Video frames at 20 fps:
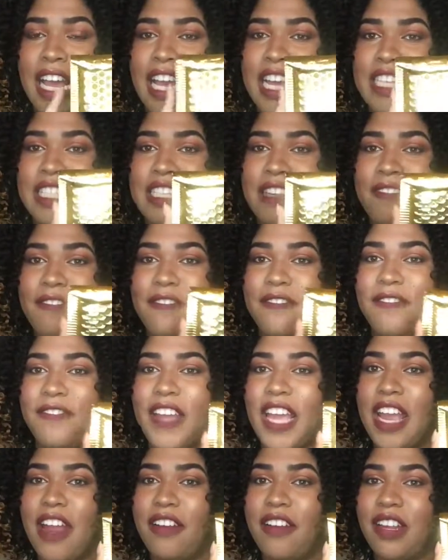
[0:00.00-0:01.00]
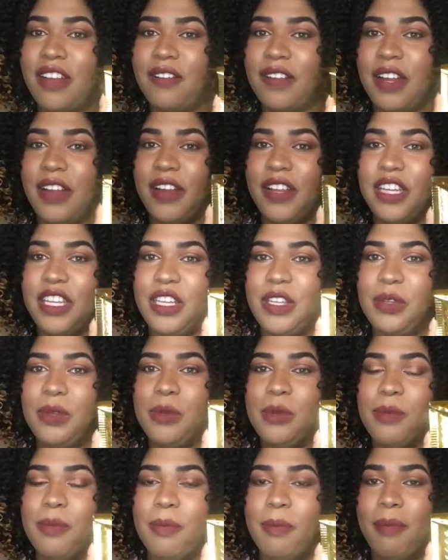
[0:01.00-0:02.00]
It's a very, very
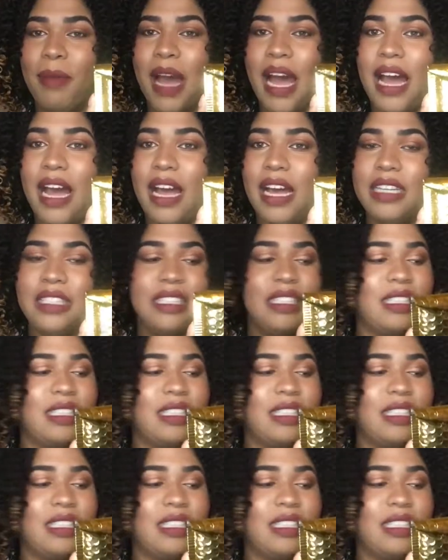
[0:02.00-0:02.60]
cute box.